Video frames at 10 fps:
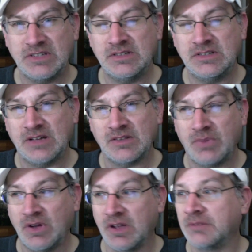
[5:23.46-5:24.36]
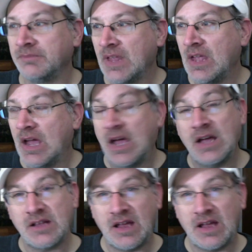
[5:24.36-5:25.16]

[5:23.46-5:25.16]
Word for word: see down the pike, and I